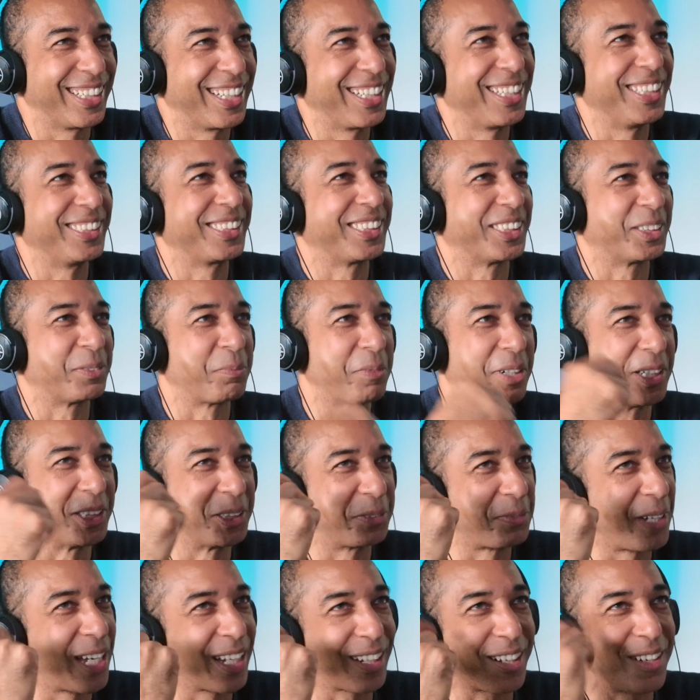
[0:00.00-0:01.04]
And it just brings
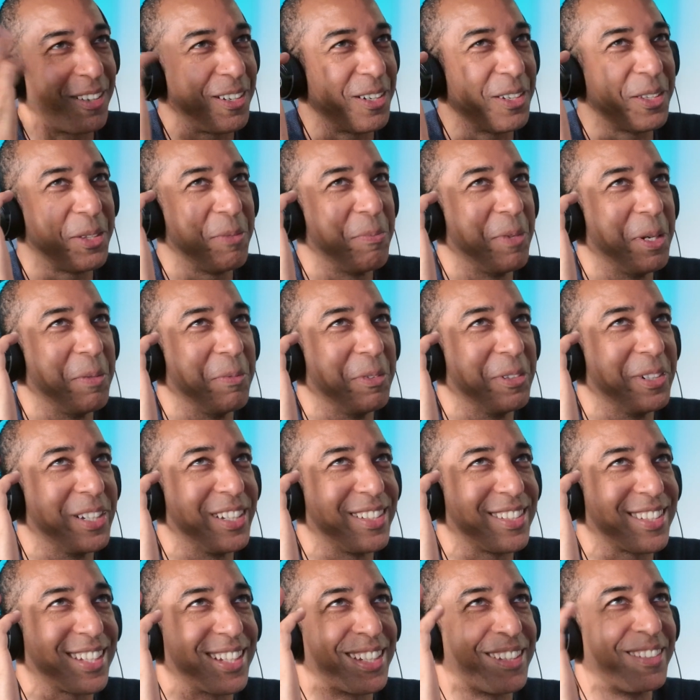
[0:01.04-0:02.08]
back all the
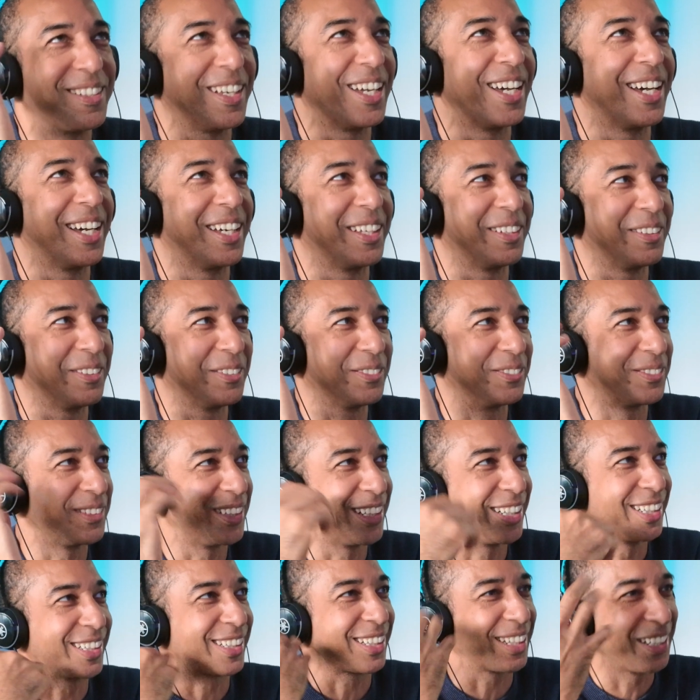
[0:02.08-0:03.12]
memories that you had of
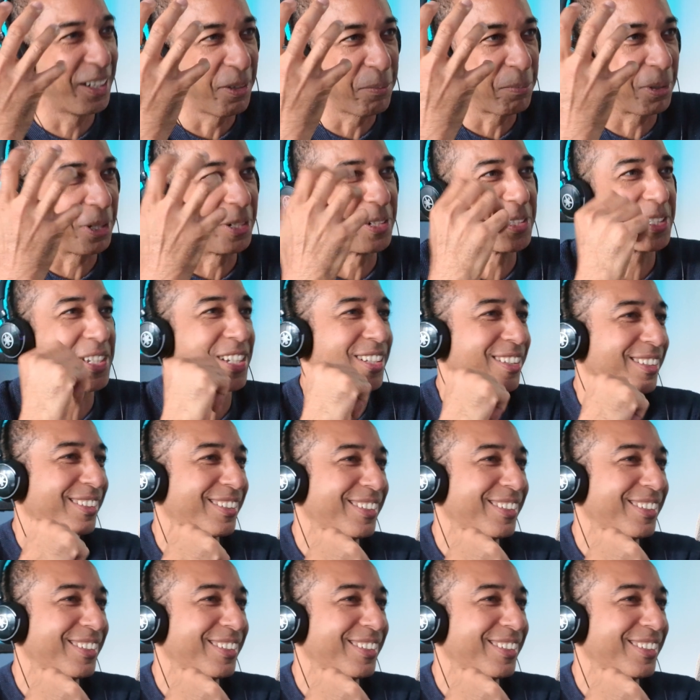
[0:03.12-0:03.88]
like purging.